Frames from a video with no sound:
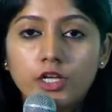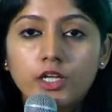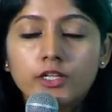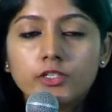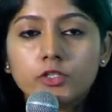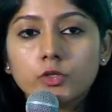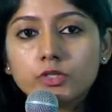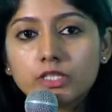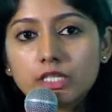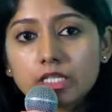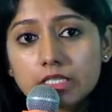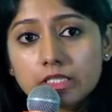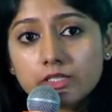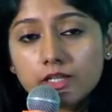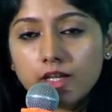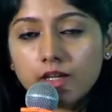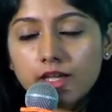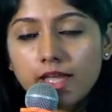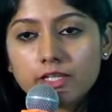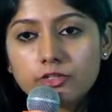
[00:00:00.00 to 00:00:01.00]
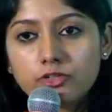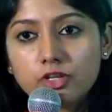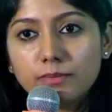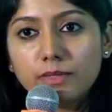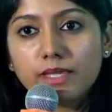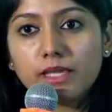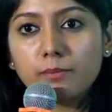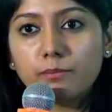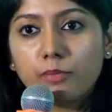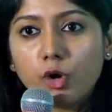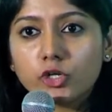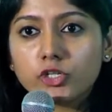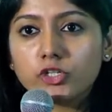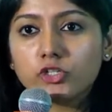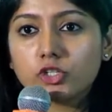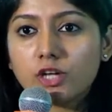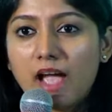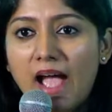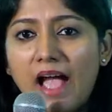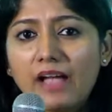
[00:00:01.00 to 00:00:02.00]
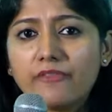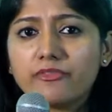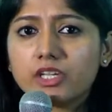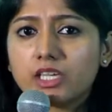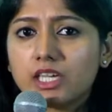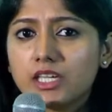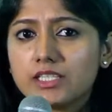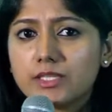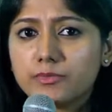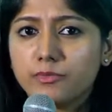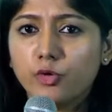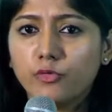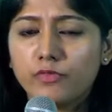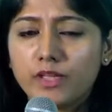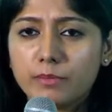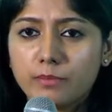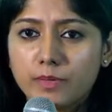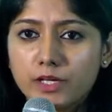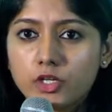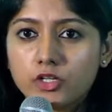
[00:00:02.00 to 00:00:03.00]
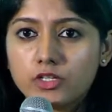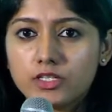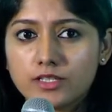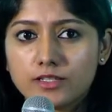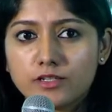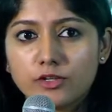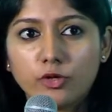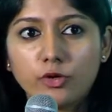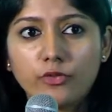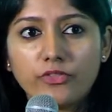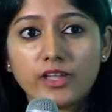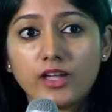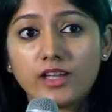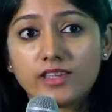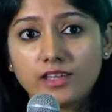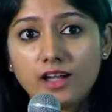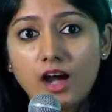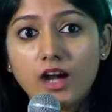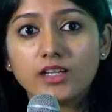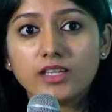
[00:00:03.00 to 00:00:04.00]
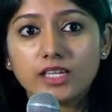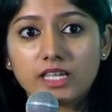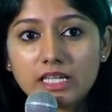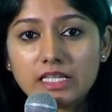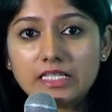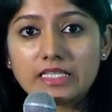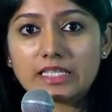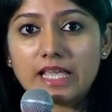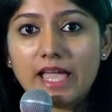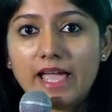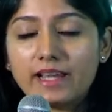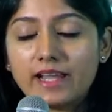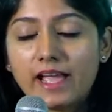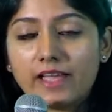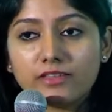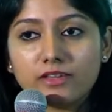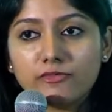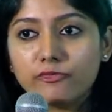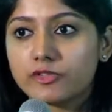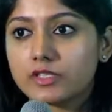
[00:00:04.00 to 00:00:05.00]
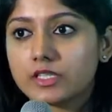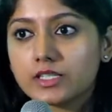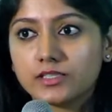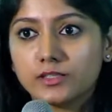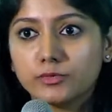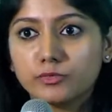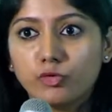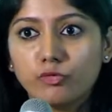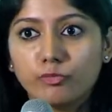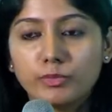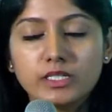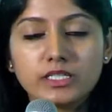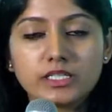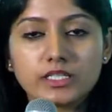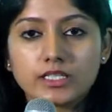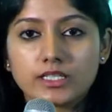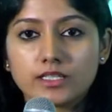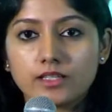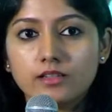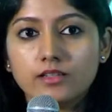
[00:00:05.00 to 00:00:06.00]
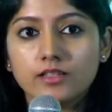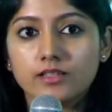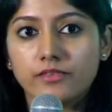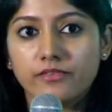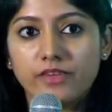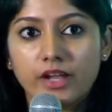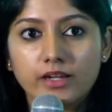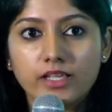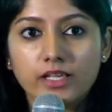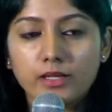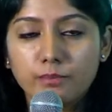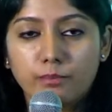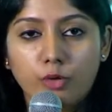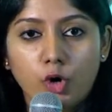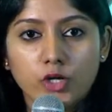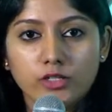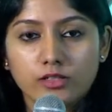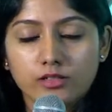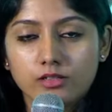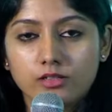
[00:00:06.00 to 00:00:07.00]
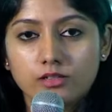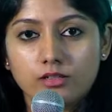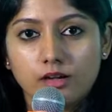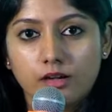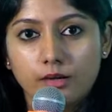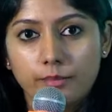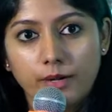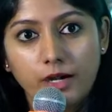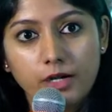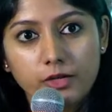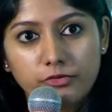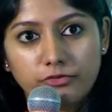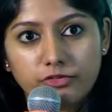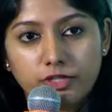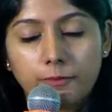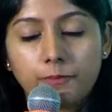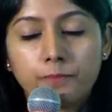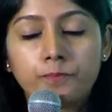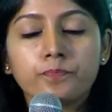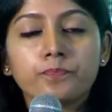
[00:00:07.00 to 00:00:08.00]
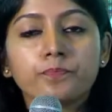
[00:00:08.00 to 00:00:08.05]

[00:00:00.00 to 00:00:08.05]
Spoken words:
So it's extremely important to have the kids moving, because, you know, they are young kids, and I think physical movement is a very important part of it.